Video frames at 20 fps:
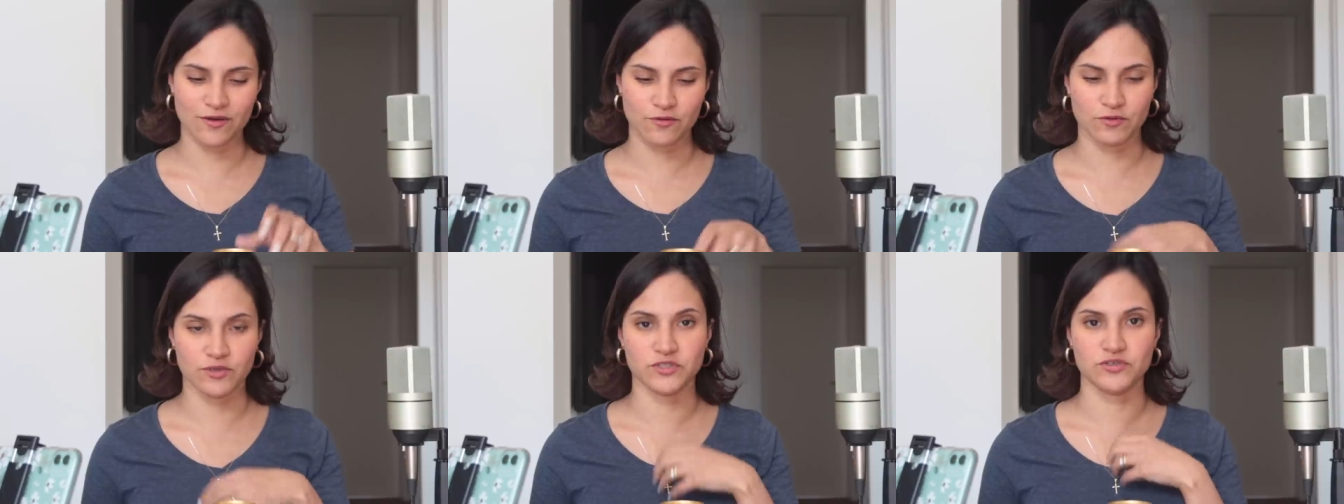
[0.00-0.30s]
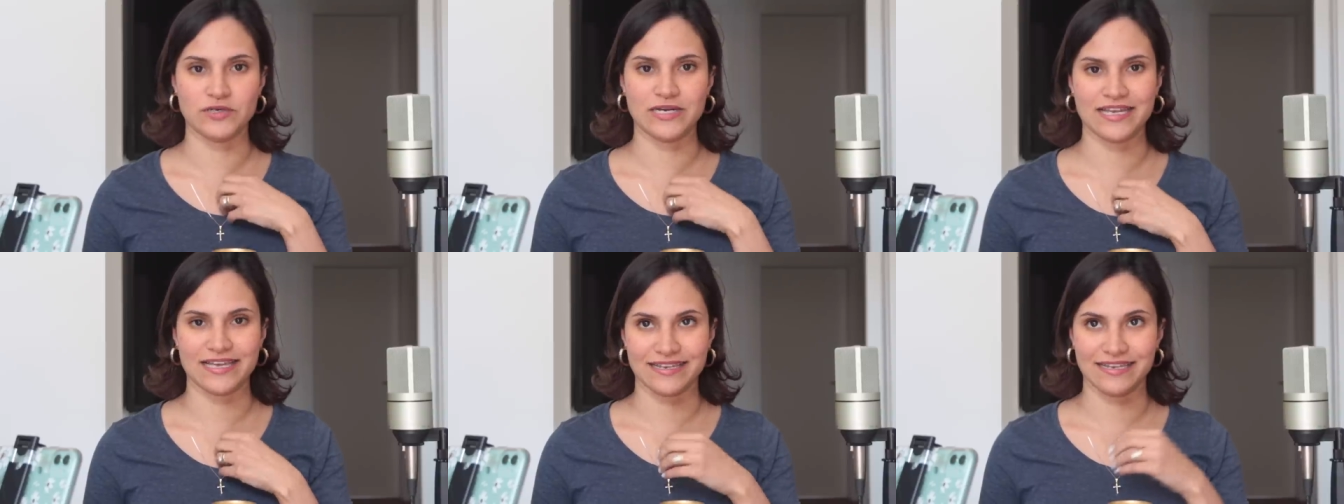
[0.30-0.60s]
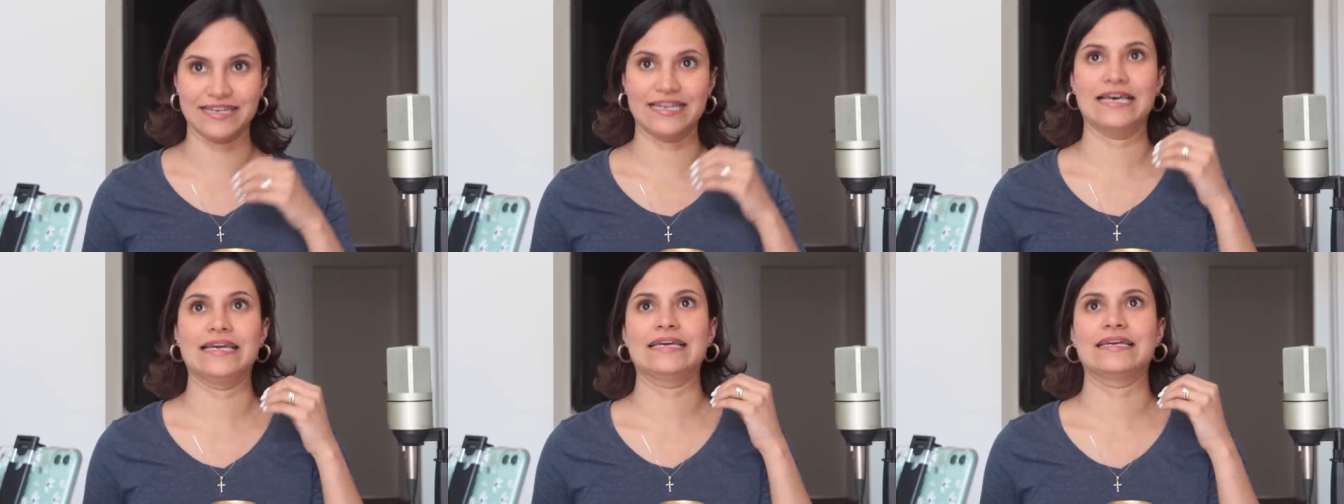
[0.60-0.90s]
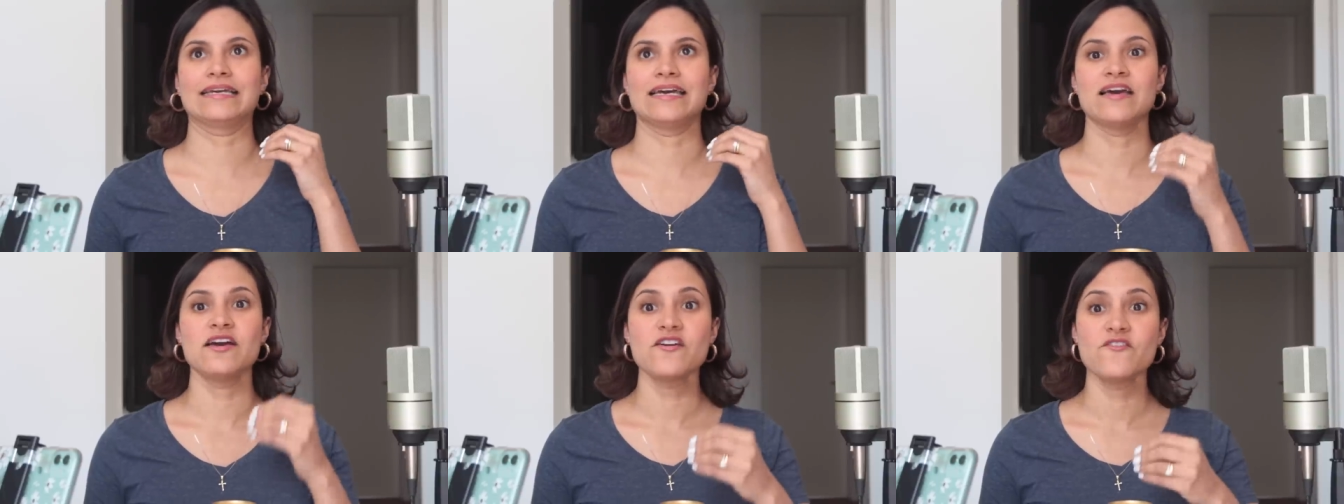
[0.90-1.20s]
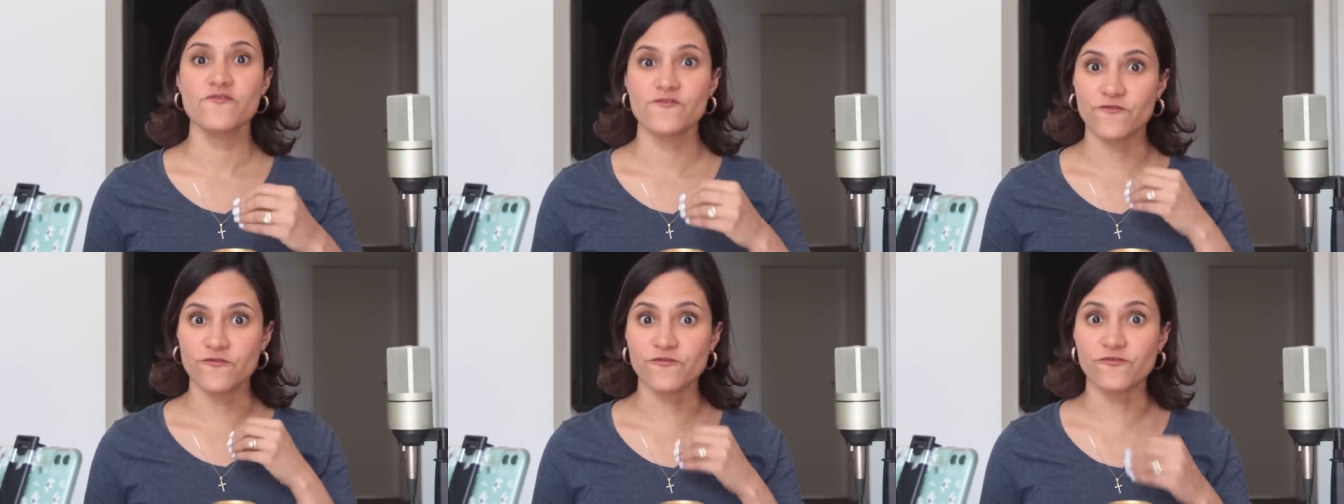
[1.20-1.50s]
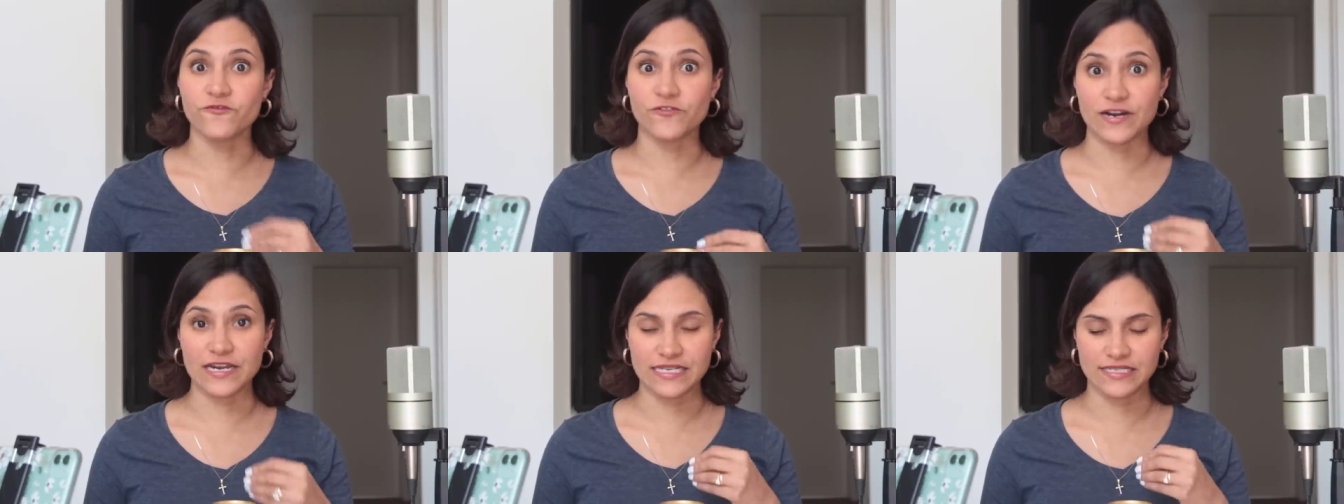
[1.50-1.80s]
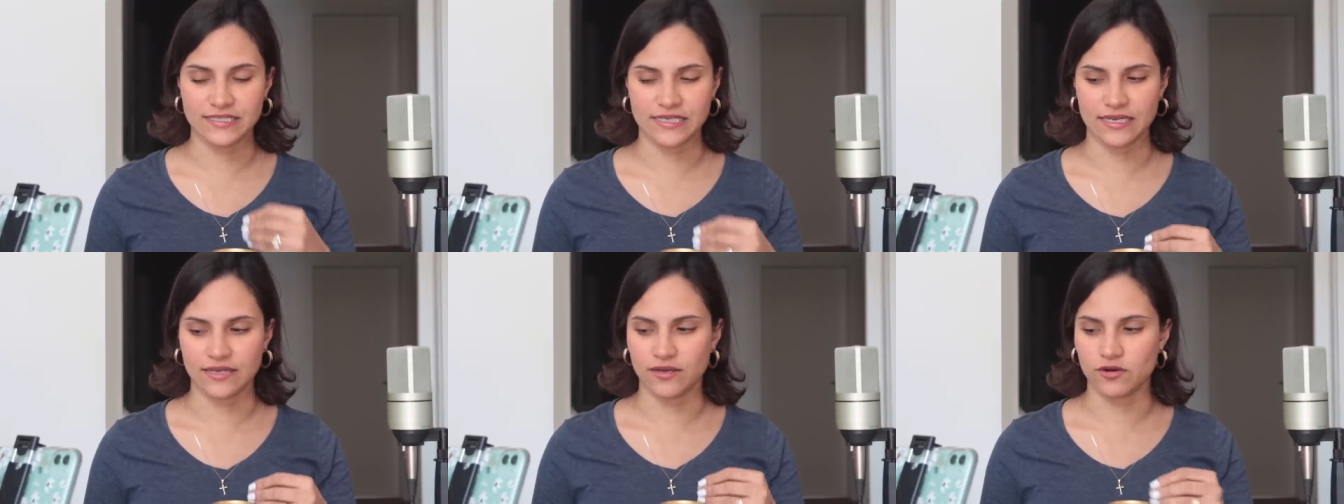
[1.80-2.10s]
we drink it like
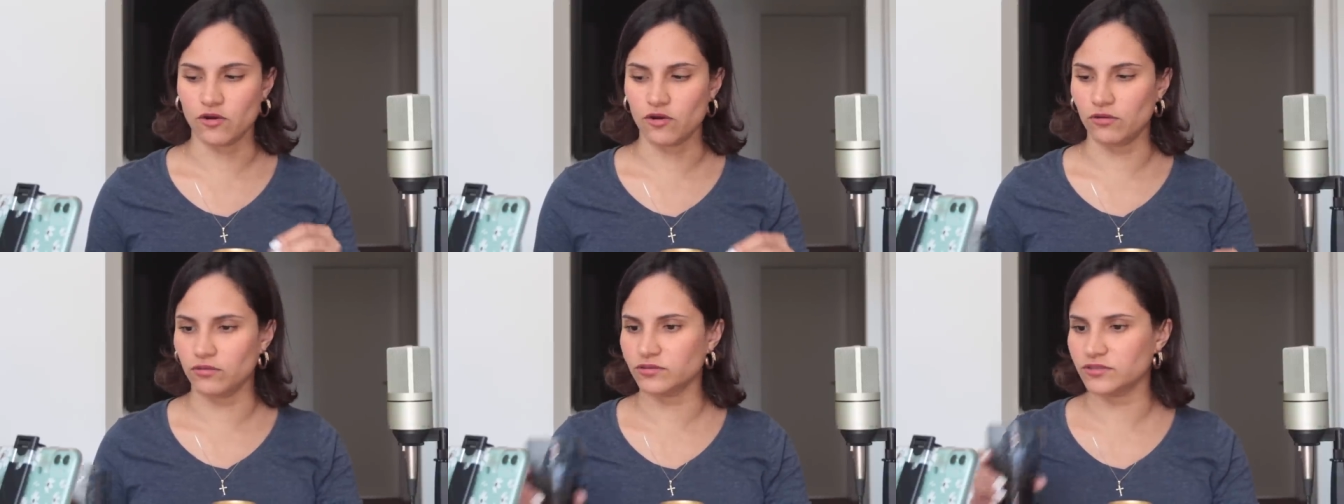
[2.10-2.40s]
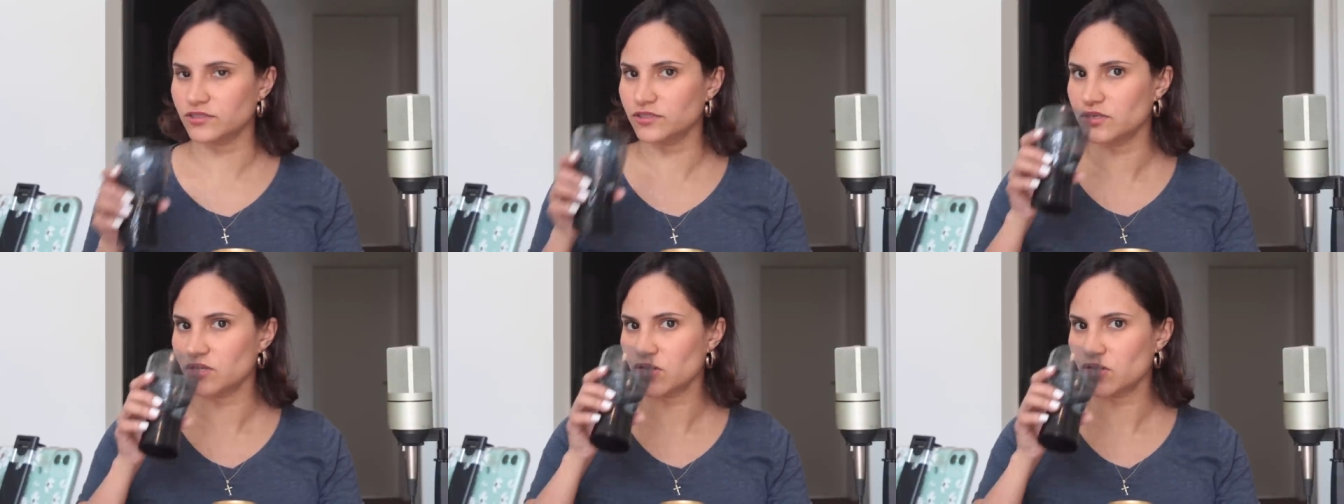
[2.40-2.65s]
freezing cold.